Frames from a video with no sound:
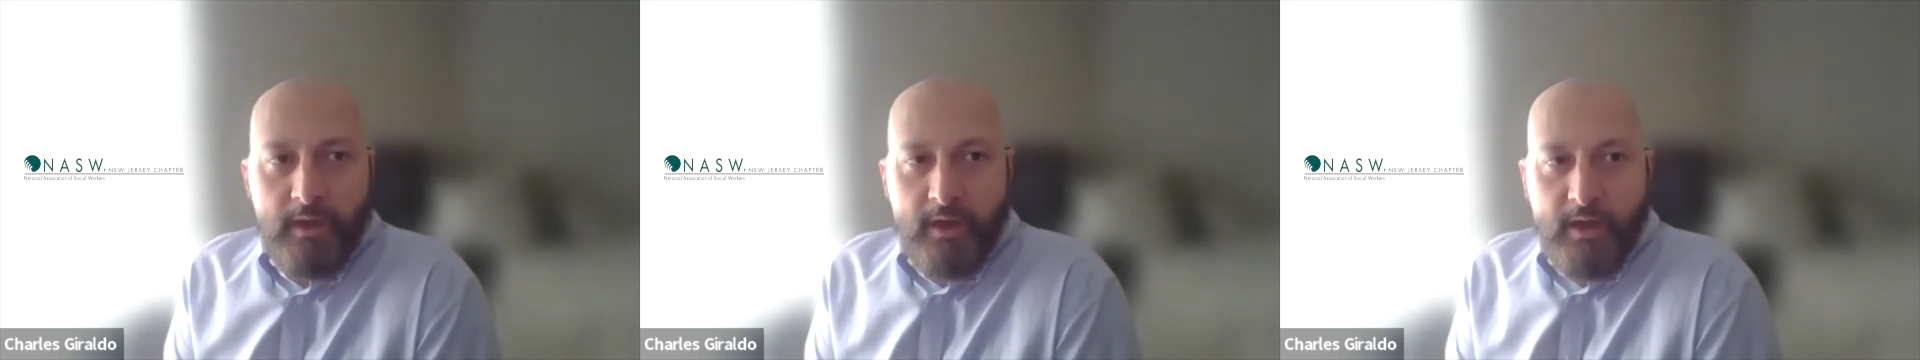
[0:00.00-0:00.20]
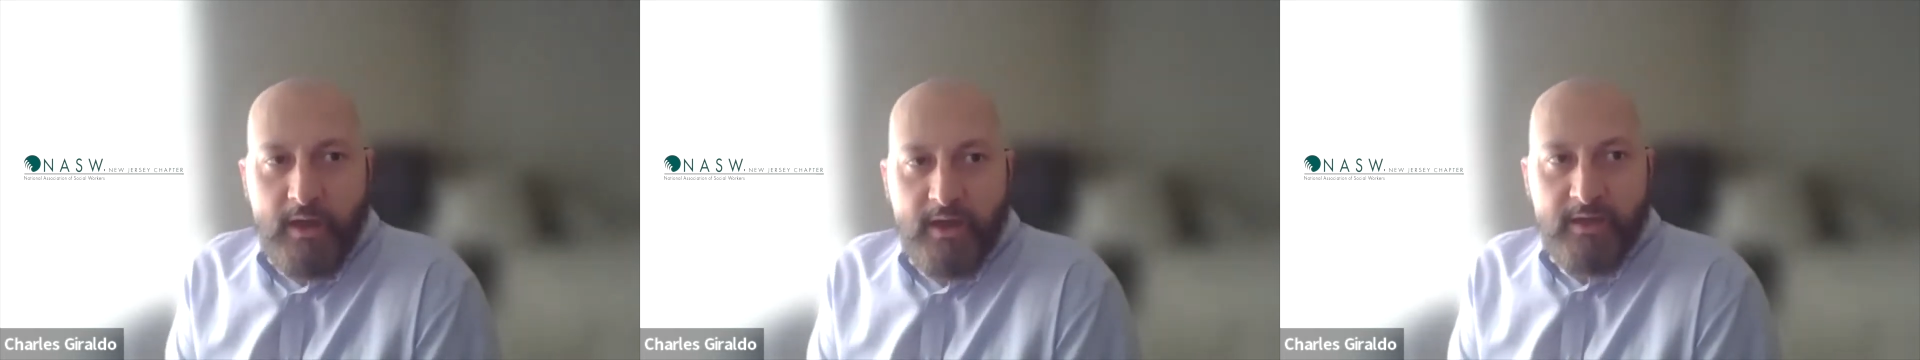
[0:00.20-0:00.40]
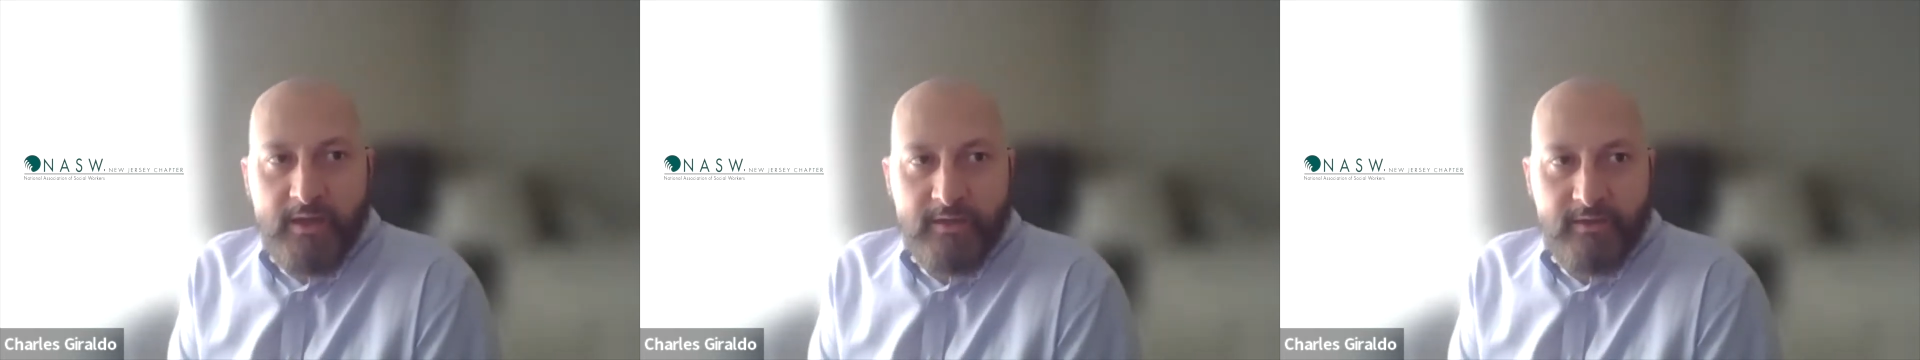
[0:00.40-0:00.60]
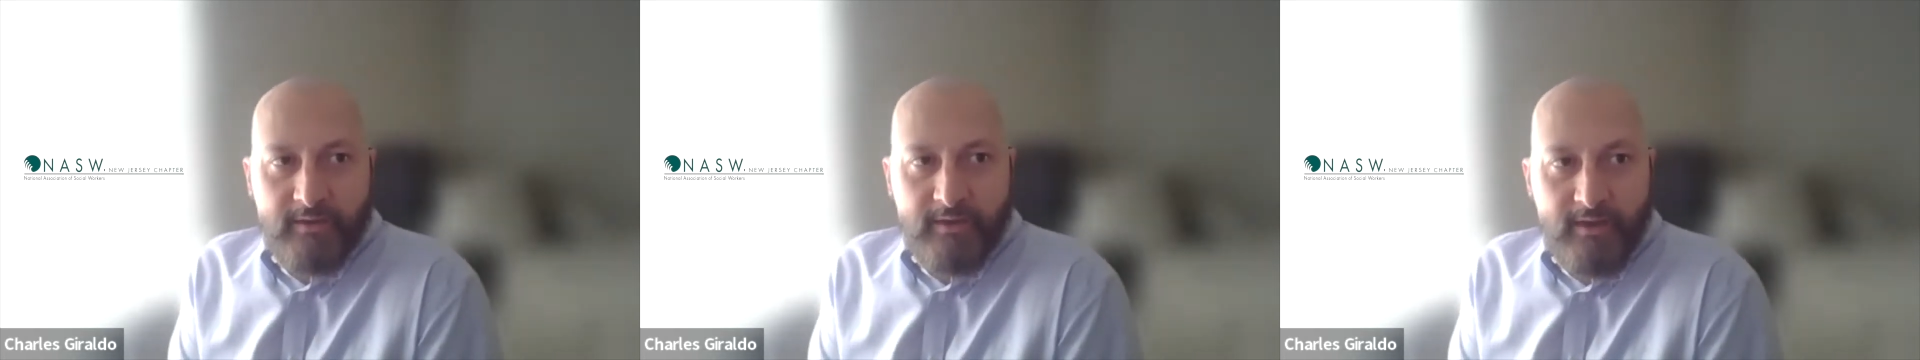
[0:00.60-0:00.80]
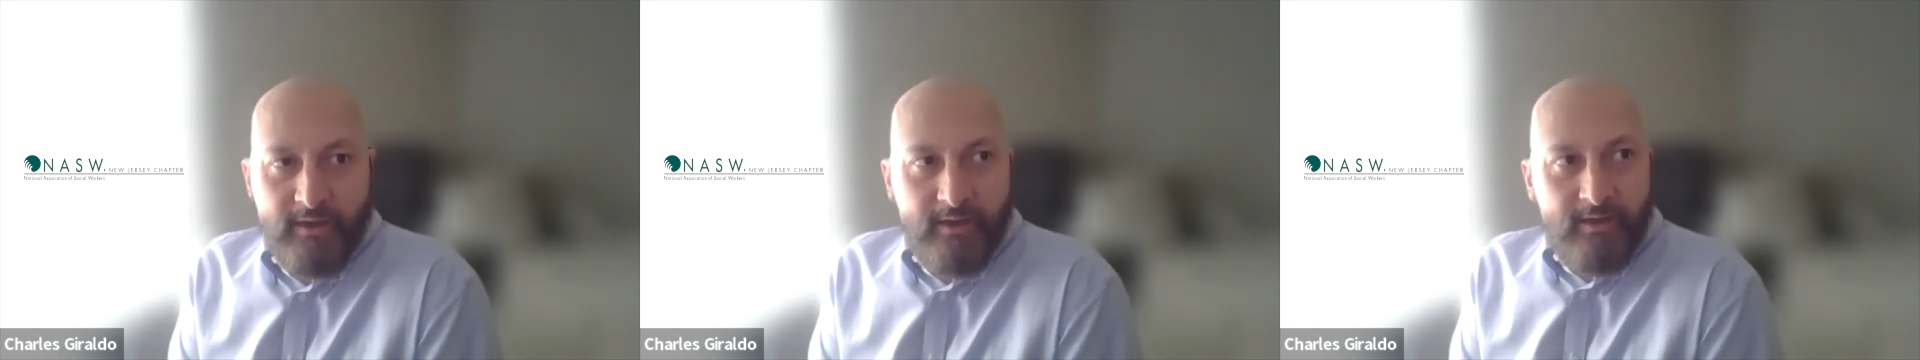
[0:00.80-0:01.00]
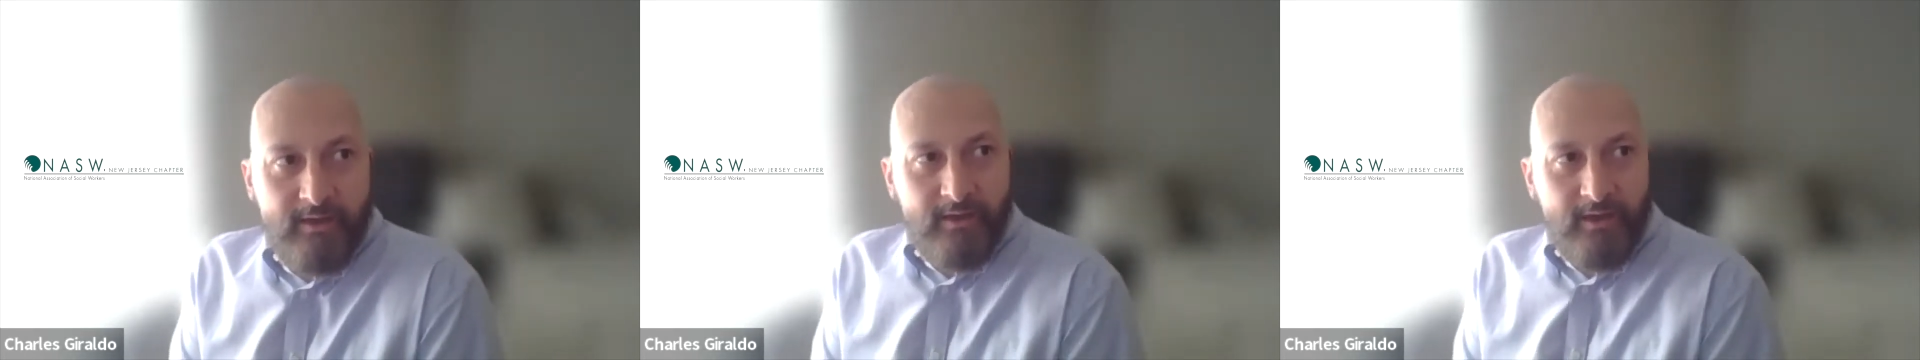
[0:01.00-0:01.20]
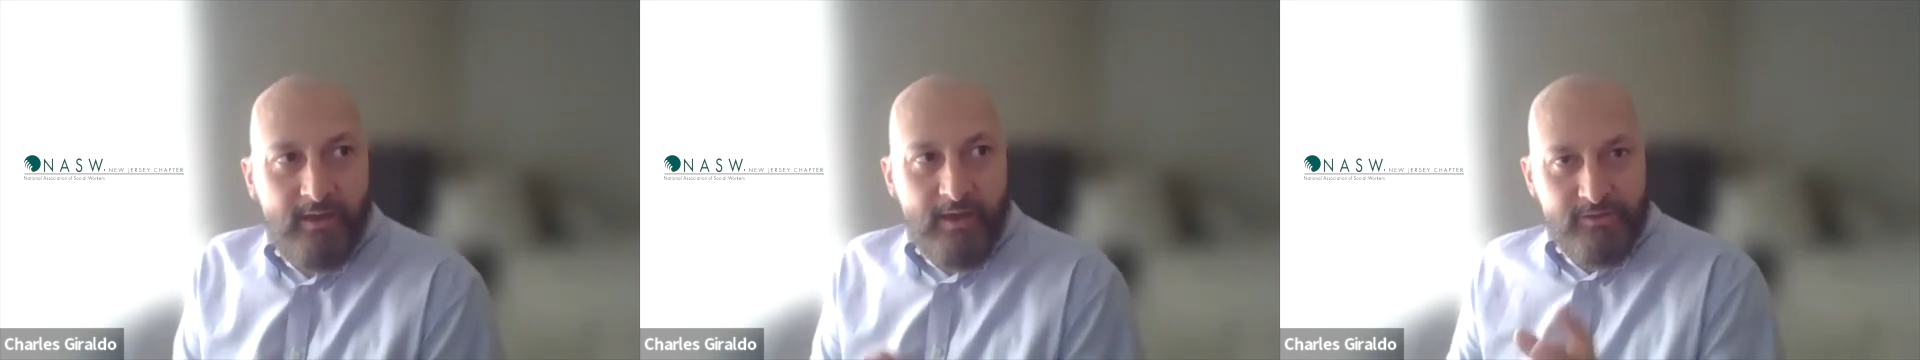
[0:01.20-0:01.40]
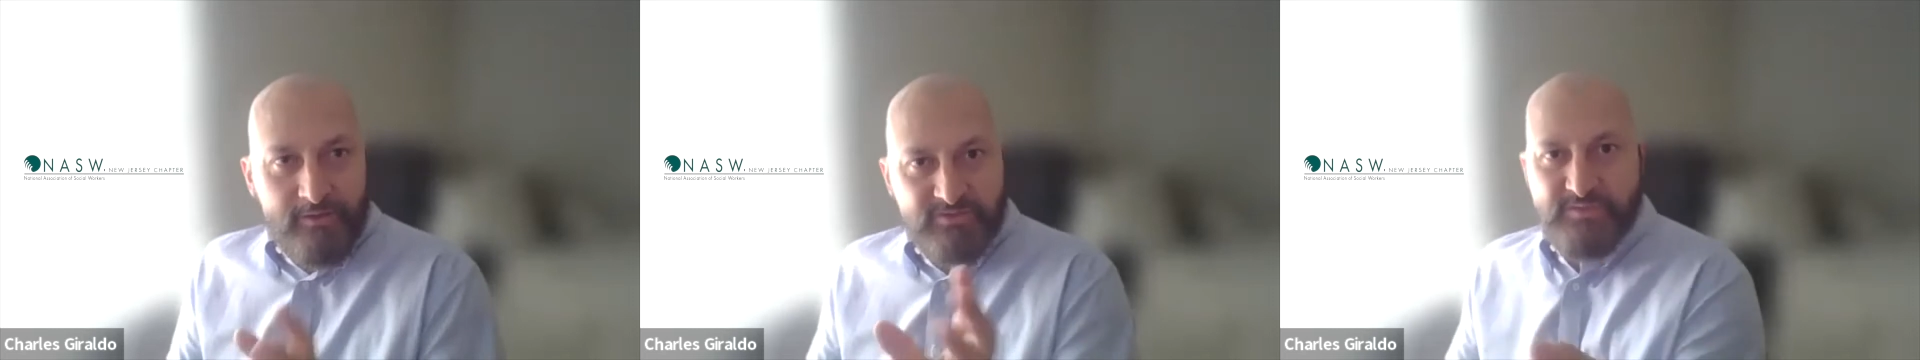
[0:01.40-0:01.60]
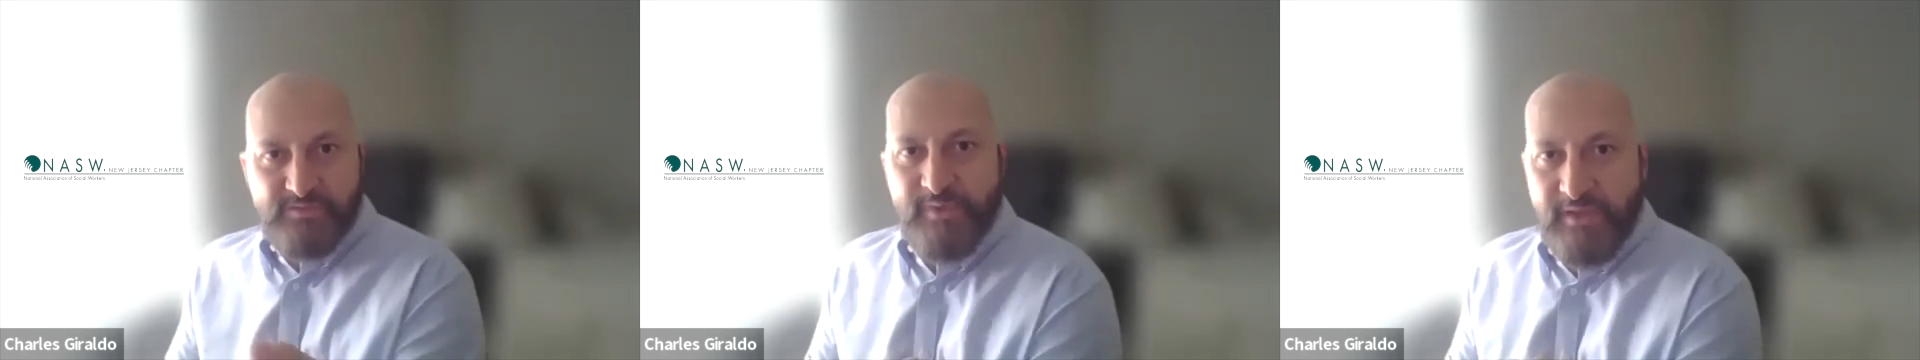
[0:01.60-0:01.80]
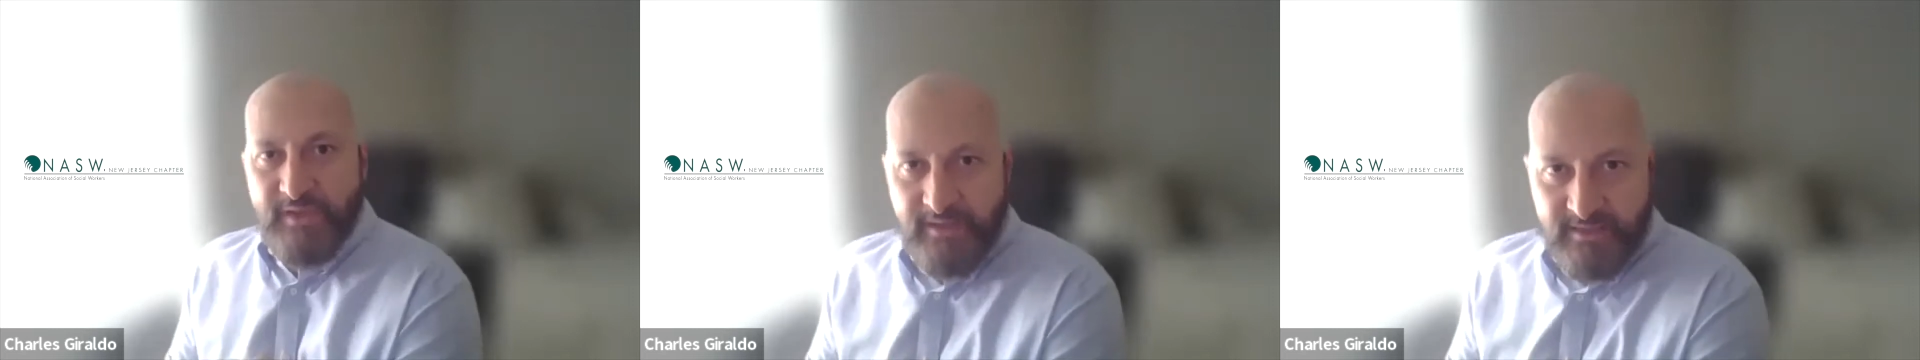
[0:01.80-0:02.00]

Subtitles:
I used to be an